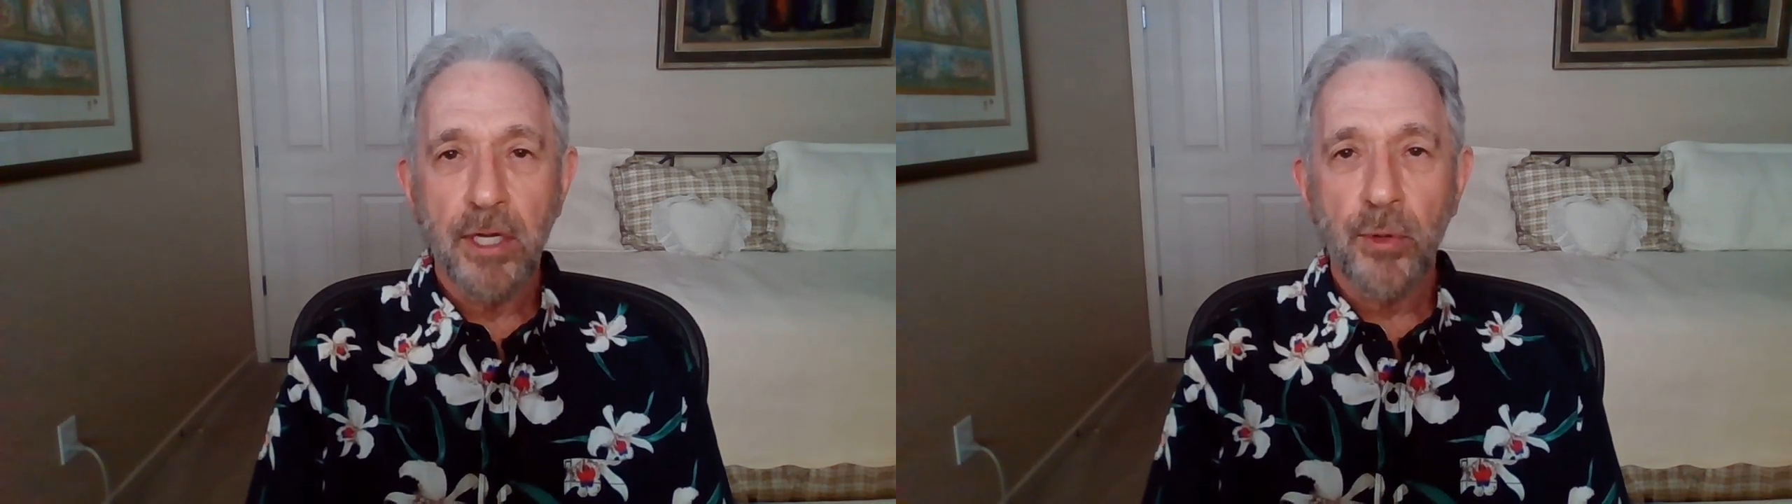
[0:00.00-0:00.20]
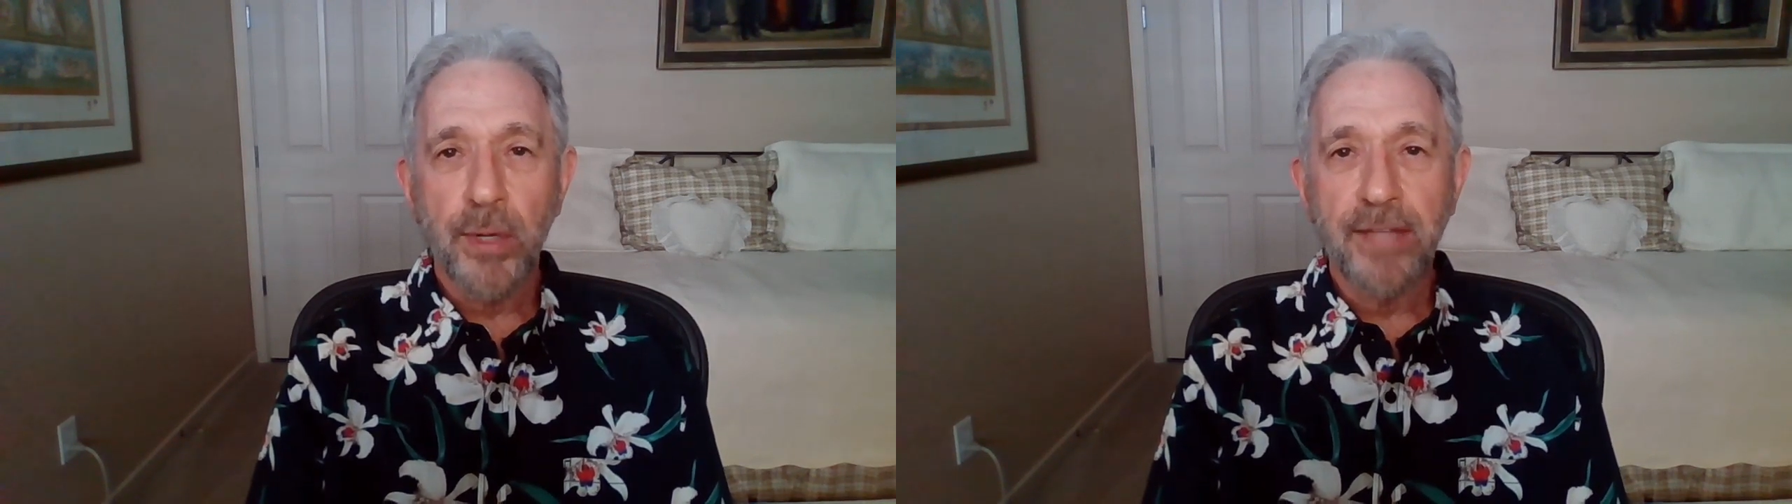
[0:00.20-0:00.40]

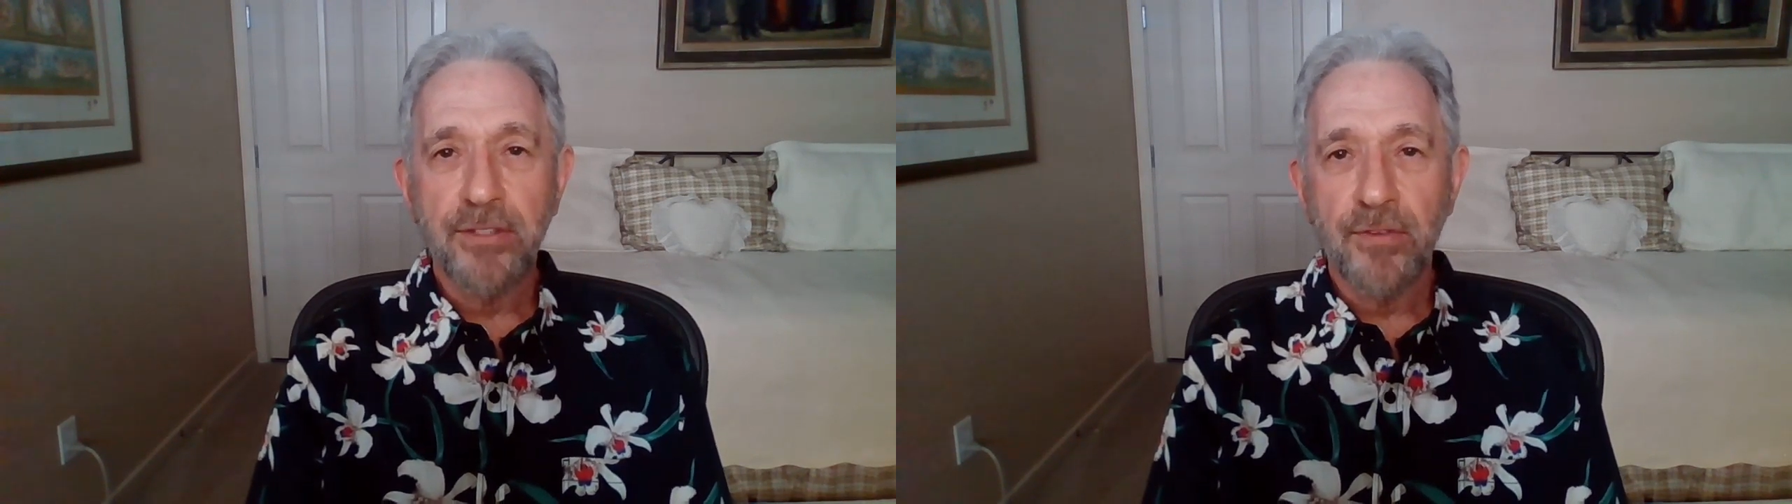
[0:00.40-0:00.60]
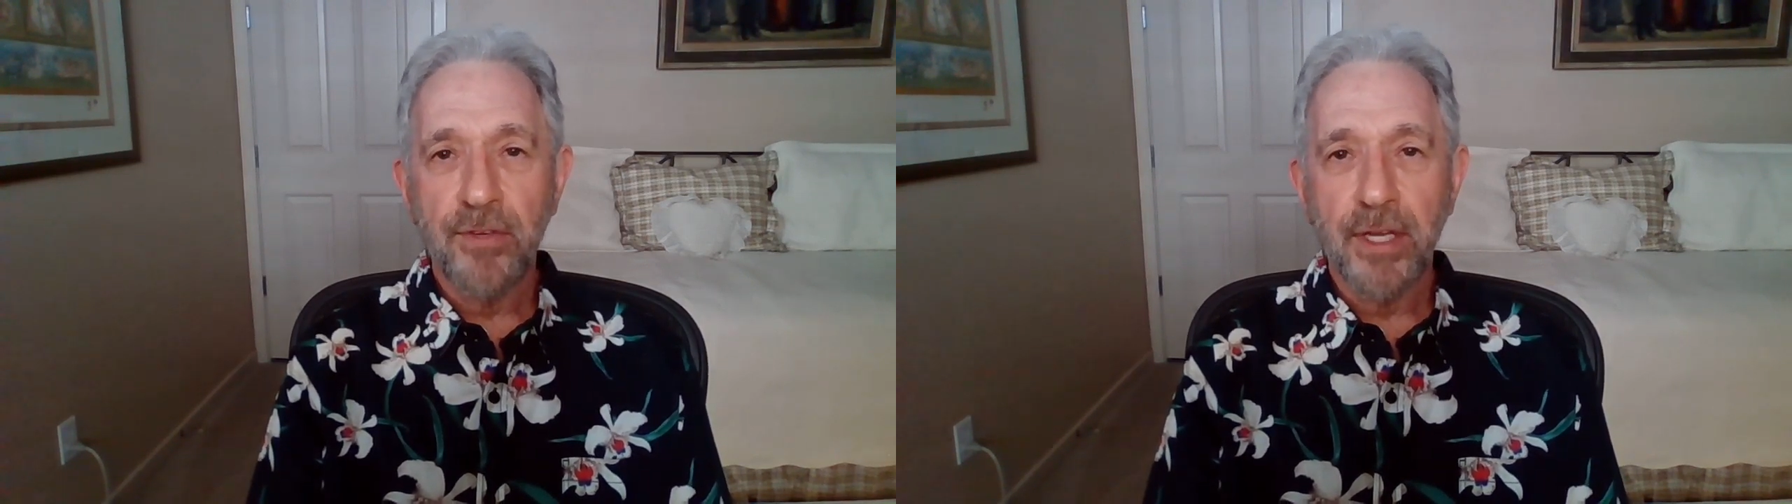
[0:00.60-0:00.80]

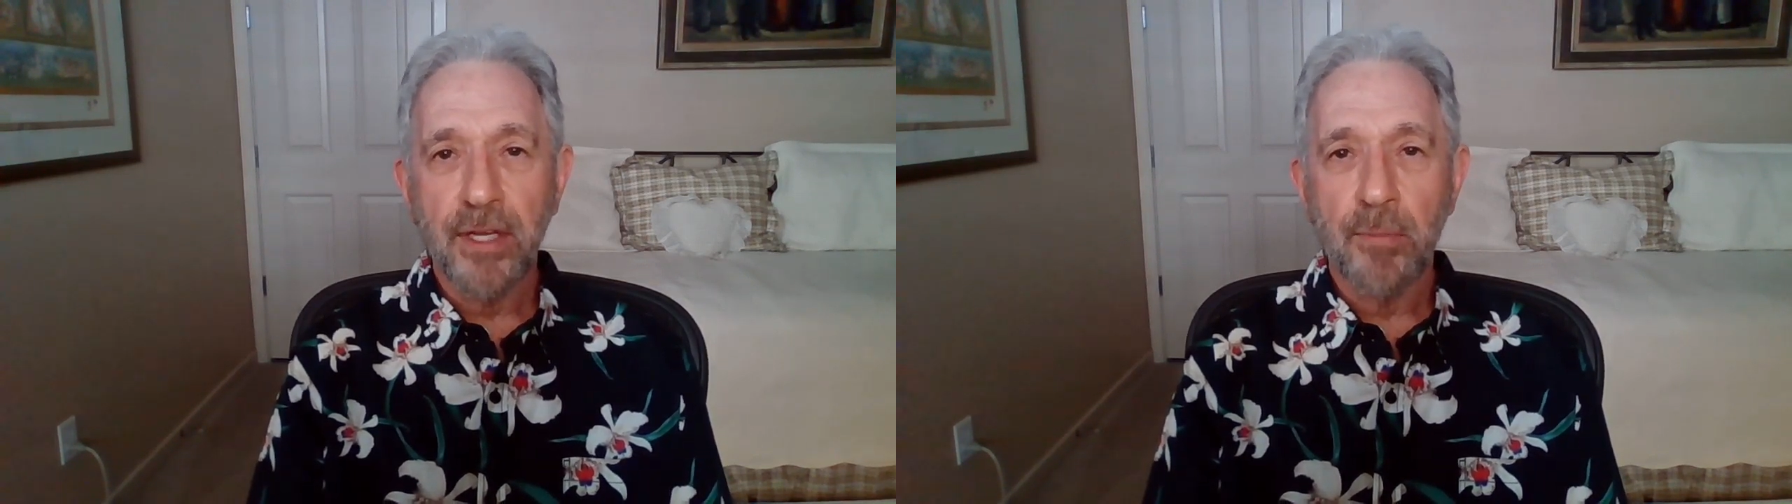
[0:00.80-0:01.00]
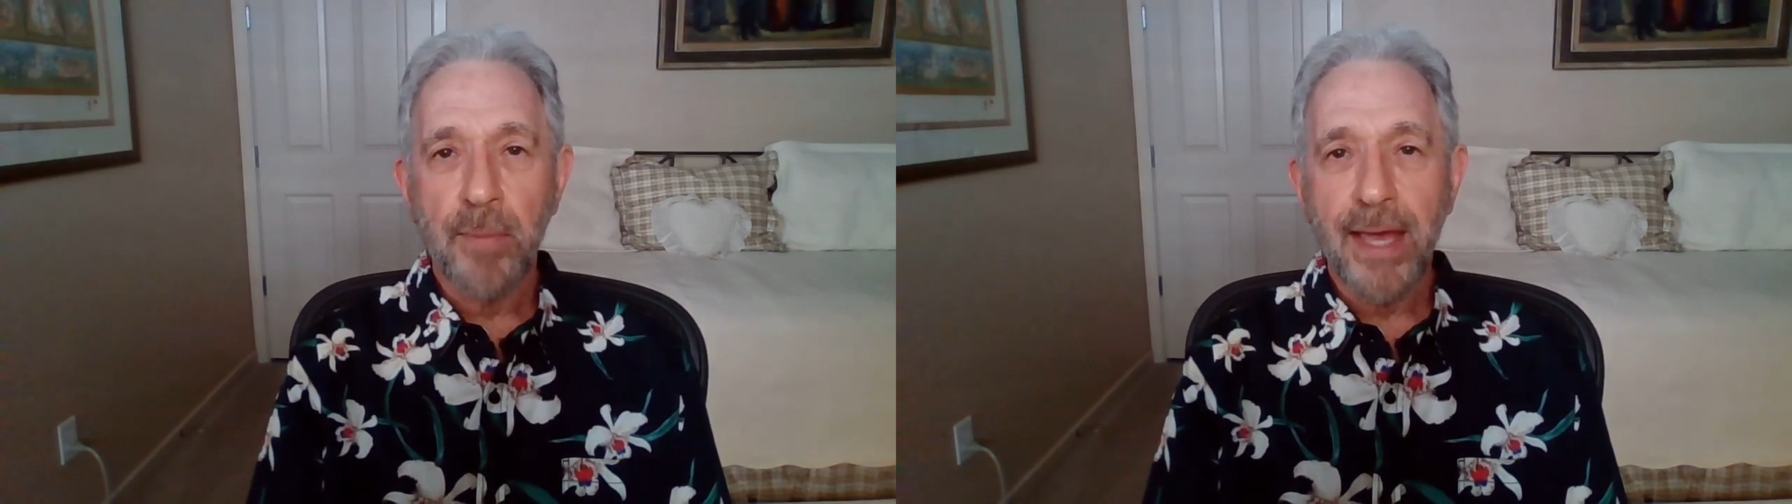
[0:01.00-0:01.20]
creativity
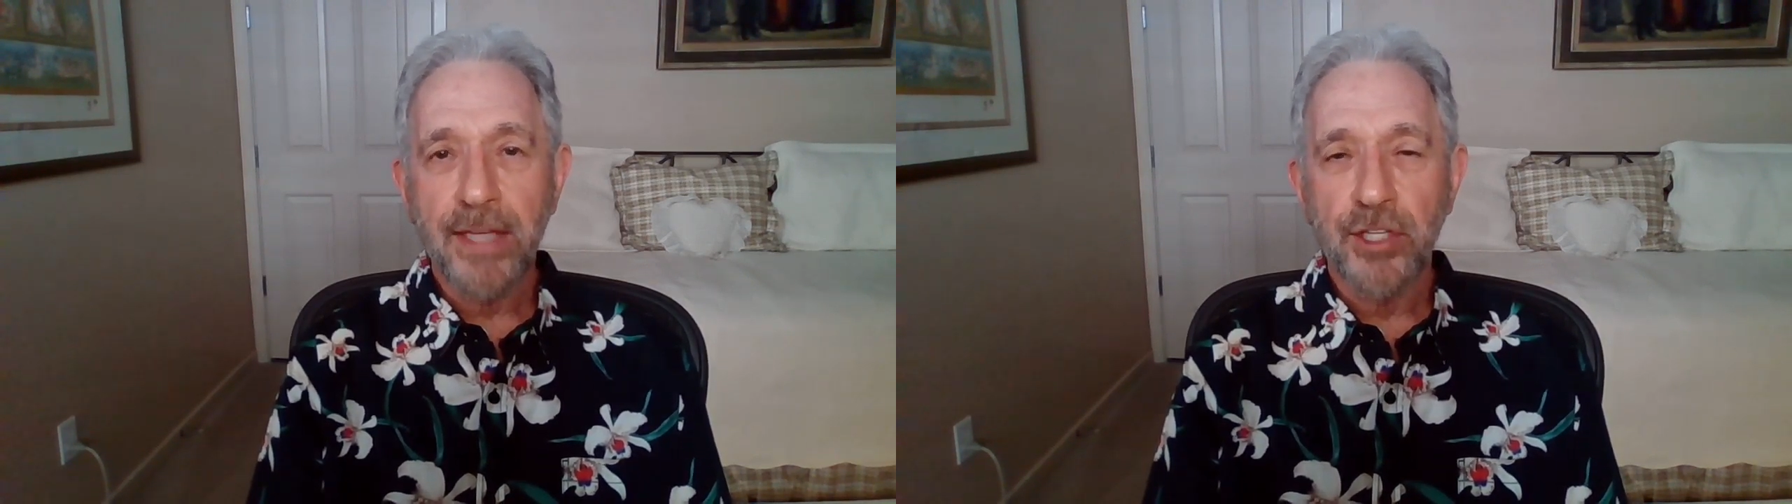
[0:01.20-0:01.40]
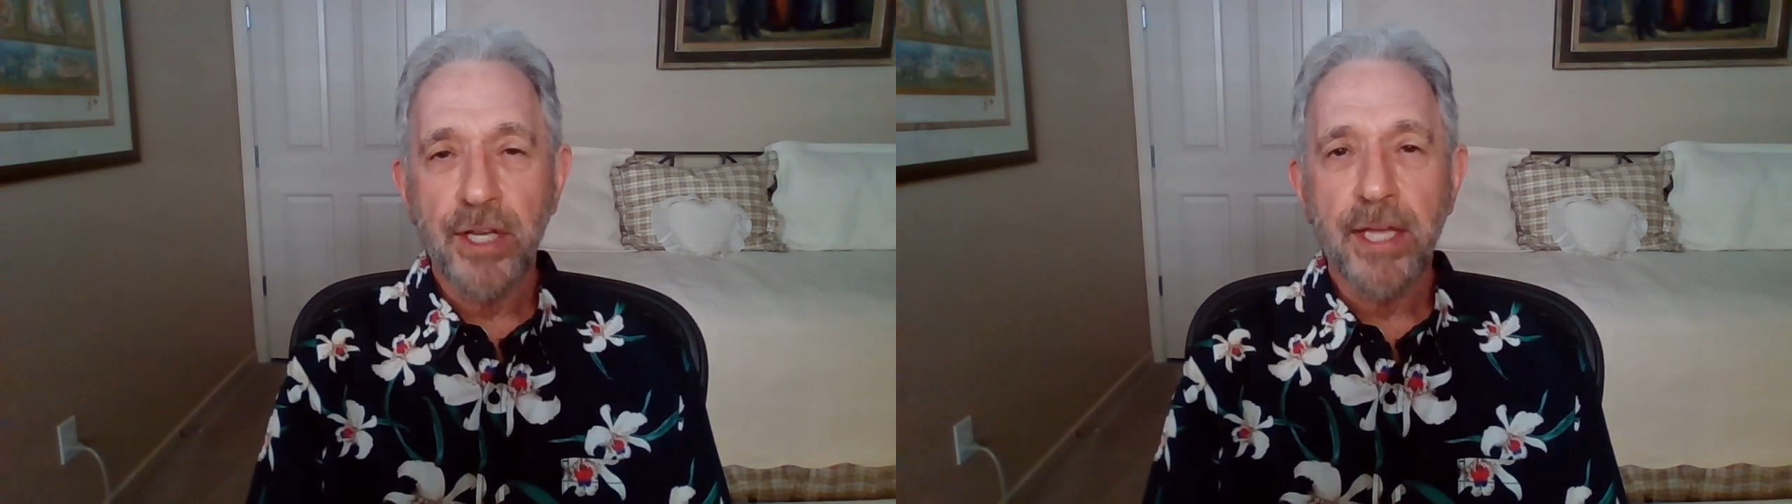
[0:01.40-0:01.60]
and
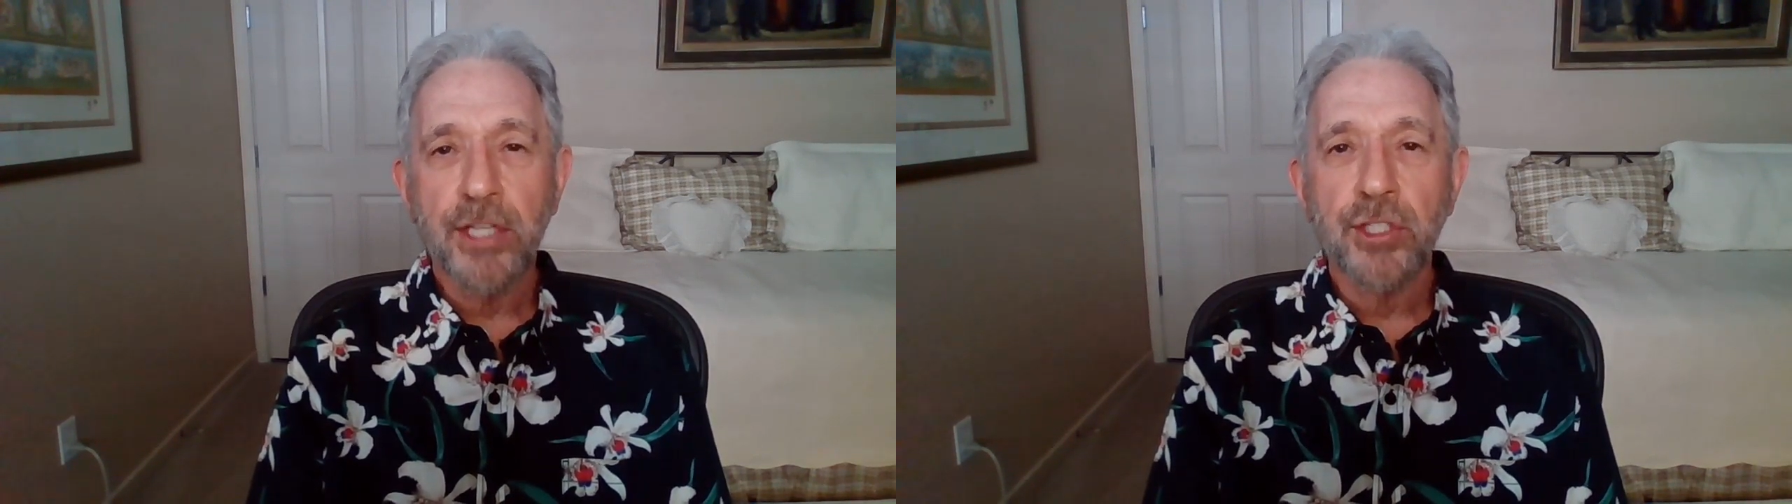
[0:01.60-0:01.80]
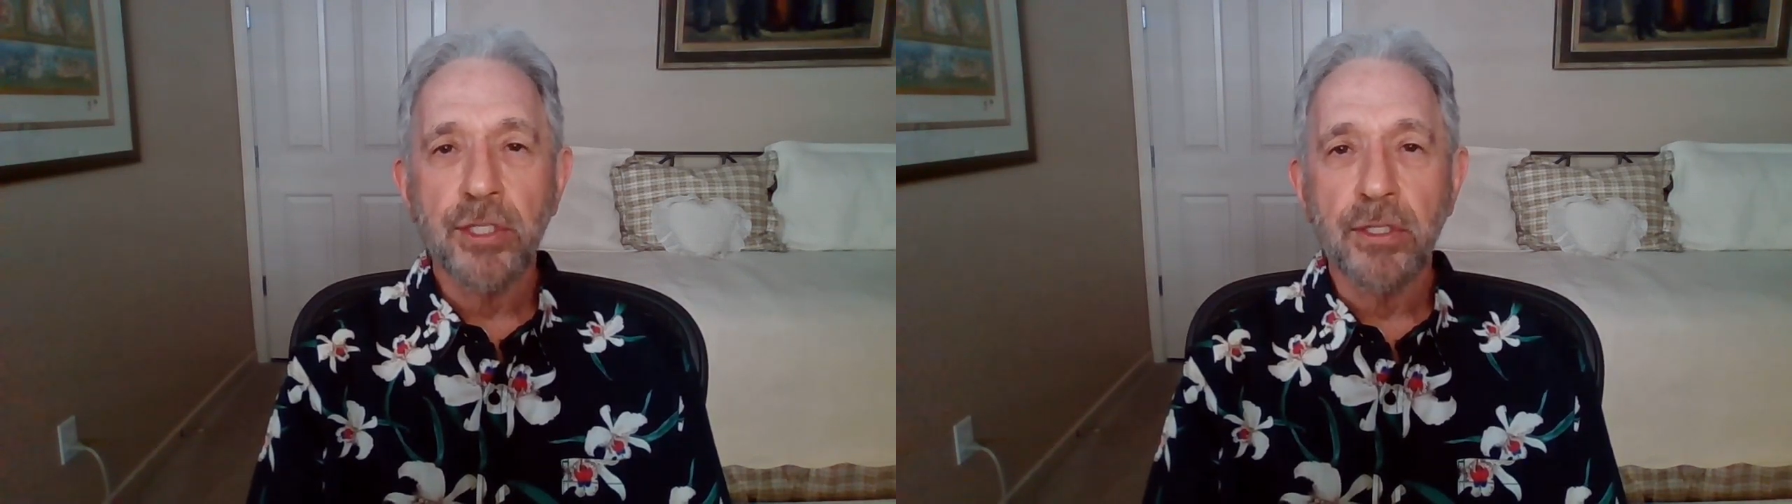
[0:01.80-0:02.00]

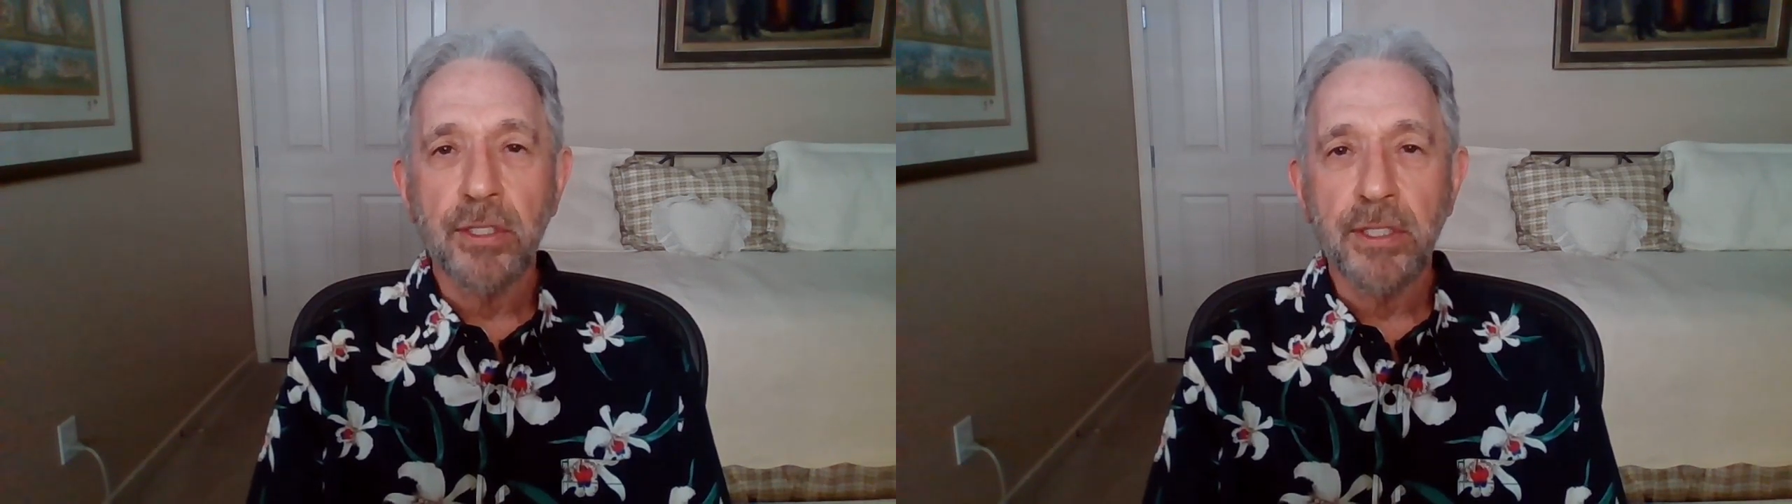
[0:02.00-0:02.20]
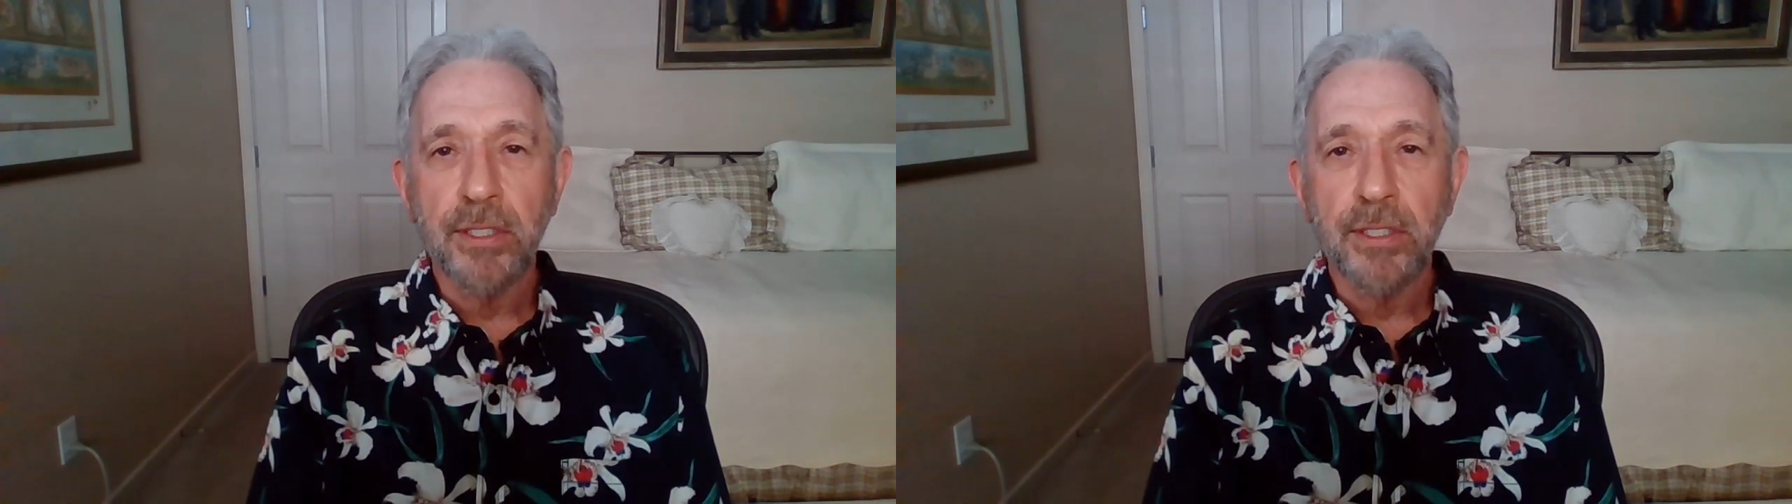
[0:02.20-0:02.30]
imagination